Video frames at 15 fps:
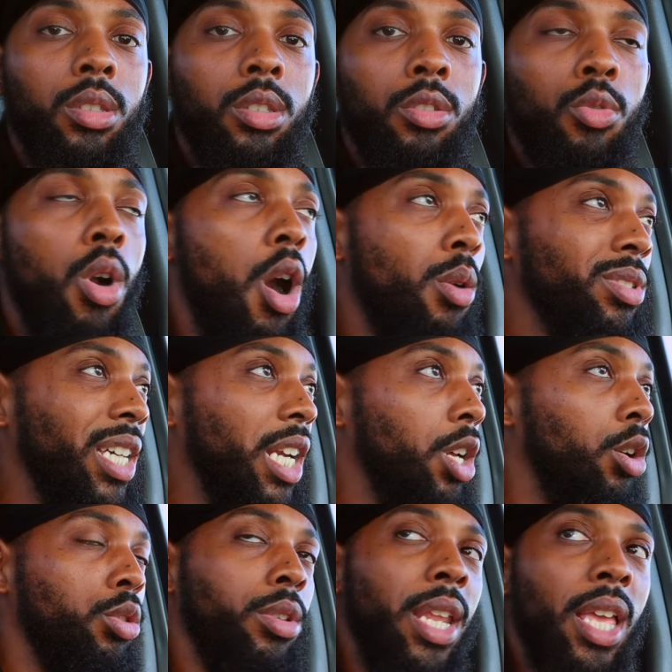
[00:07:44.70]
You always got to
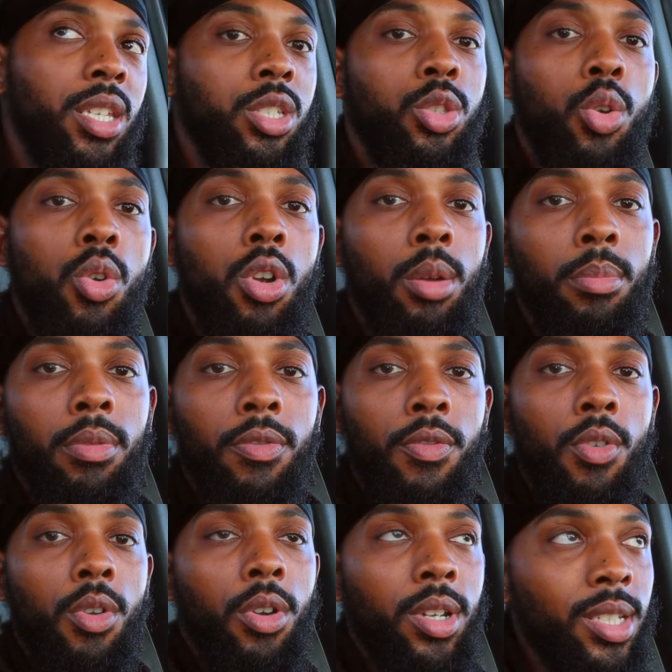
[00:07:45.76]
go through that storm
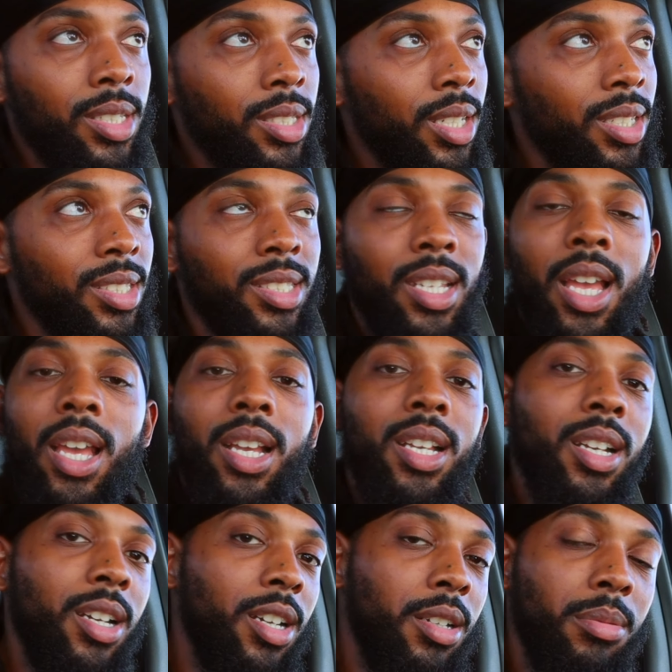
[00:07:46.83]
before the sunshine
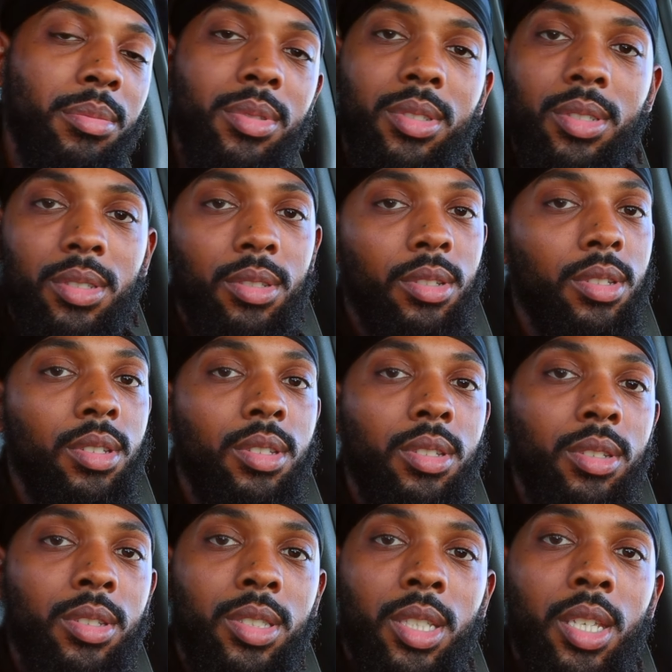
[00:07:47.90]
comes.
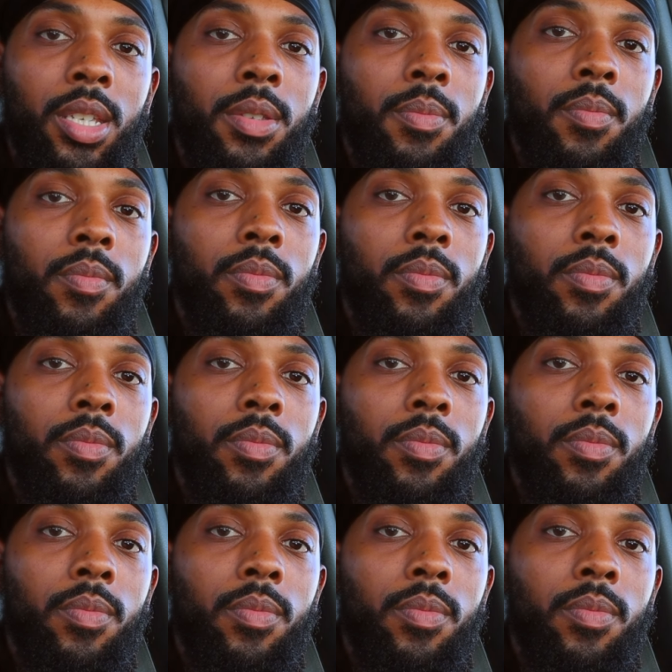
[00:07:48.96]
You see?